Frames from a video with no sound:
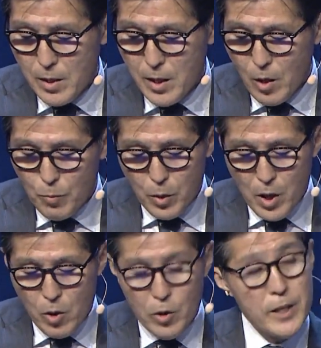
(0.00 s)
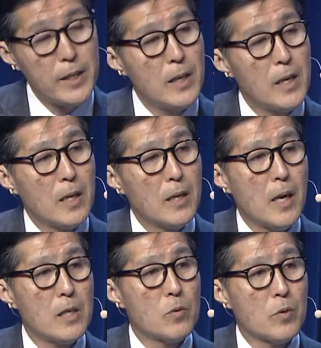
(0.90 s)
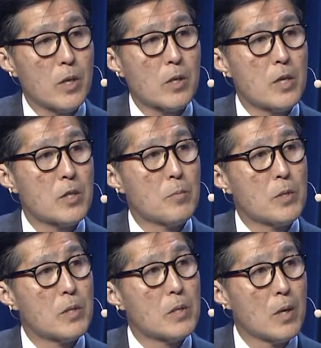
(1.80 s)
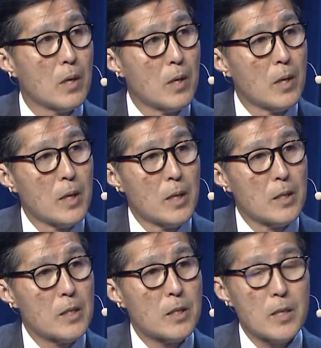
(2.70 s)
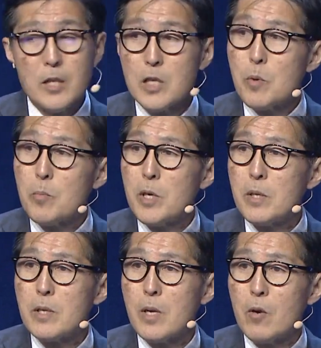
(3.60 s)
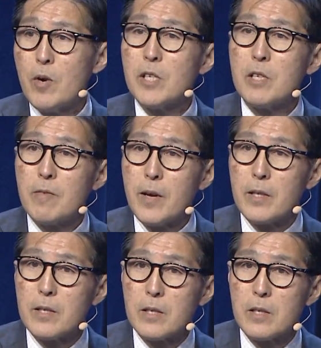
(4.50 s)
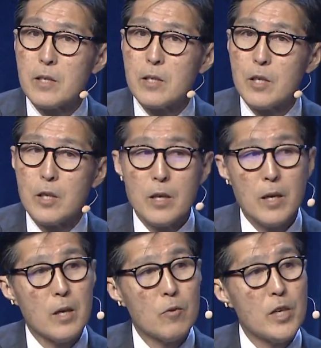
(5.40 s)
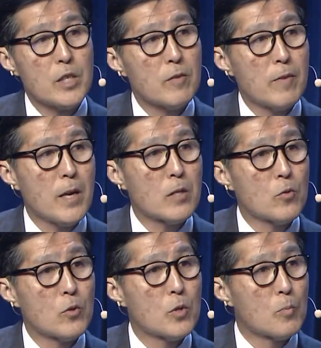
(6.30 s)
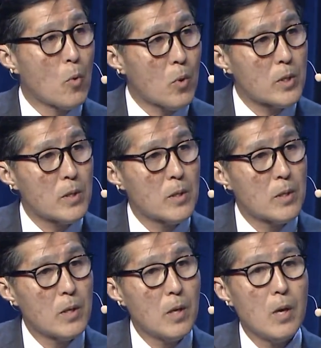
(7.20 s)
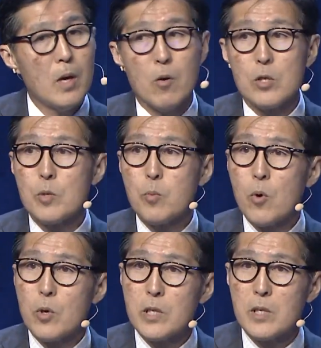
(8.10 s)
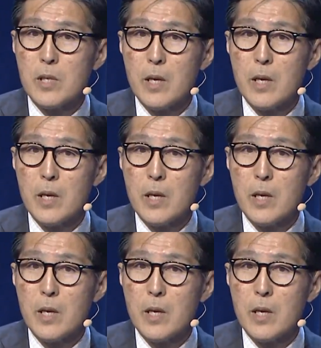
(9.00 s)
our priority lies with the customers. This customer means racing fans who support our sports,